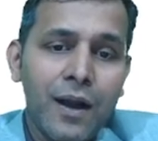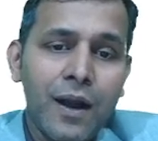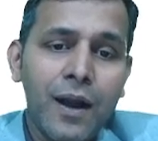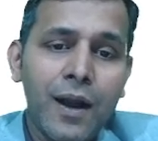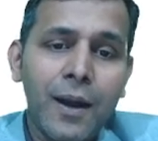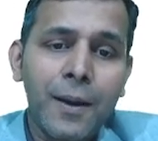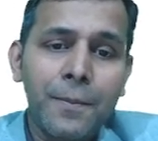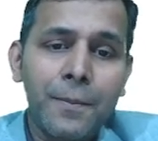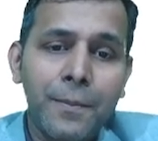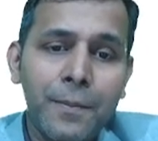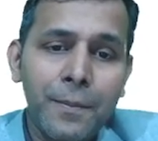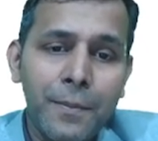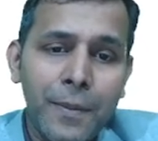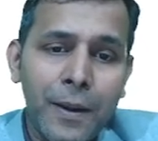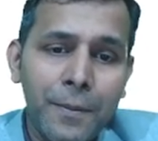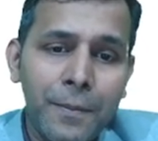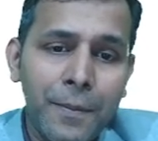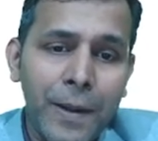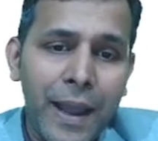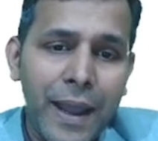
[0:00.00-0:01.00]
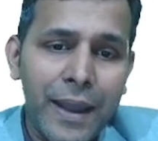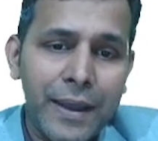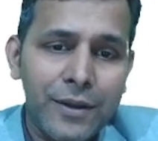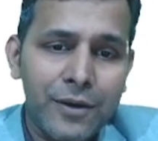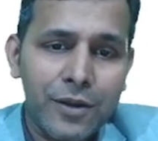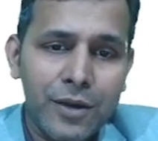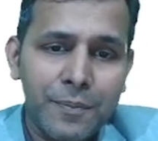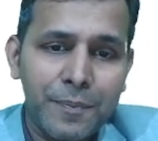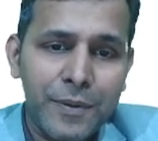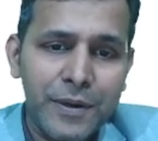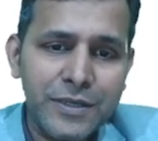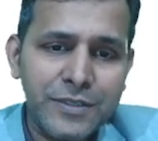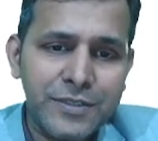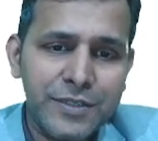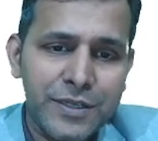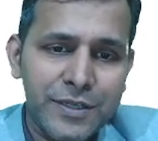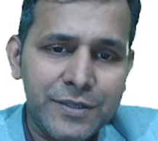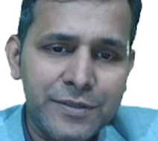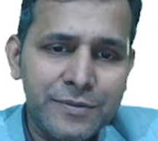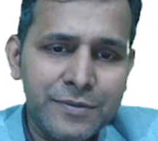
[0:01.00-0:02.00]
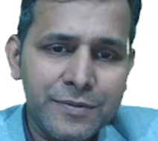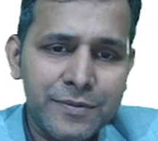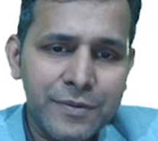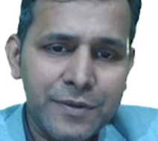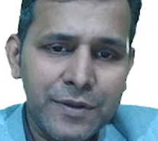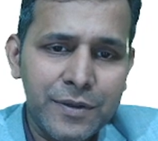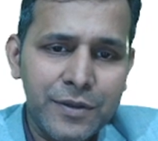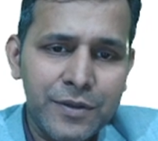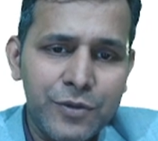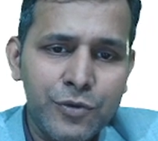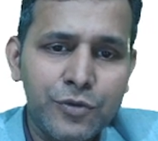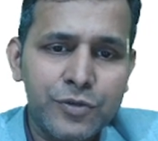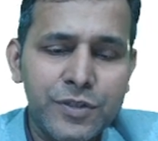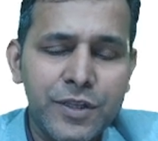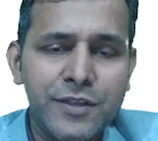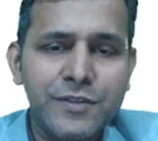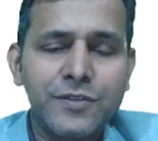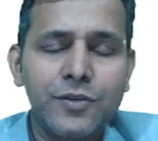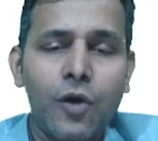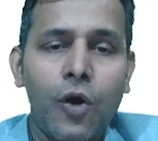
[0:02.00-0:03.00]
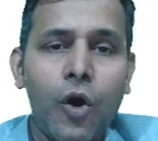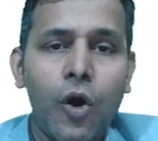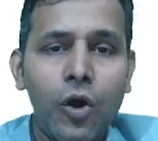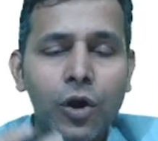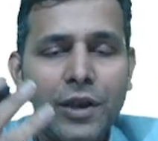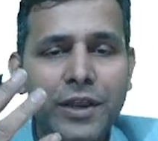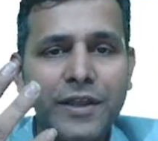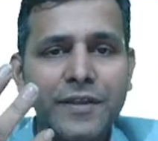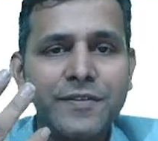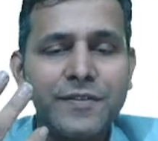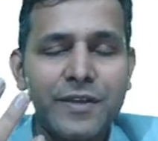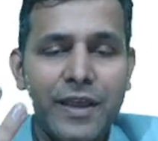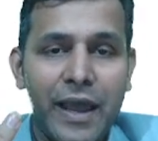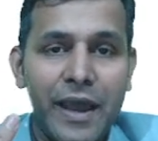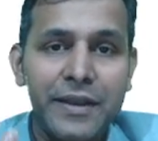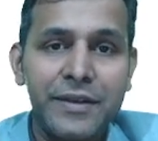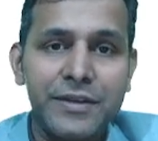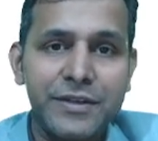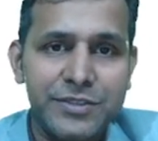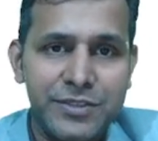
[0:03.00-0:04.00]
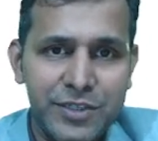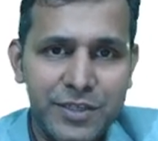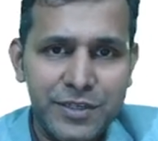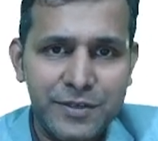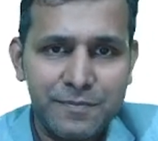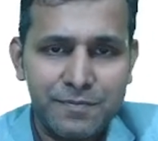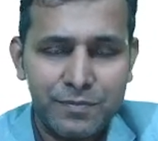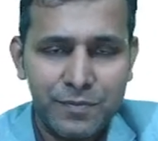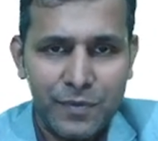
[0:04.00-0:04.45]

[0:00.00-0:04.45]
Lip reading: a man or a person uses all his energy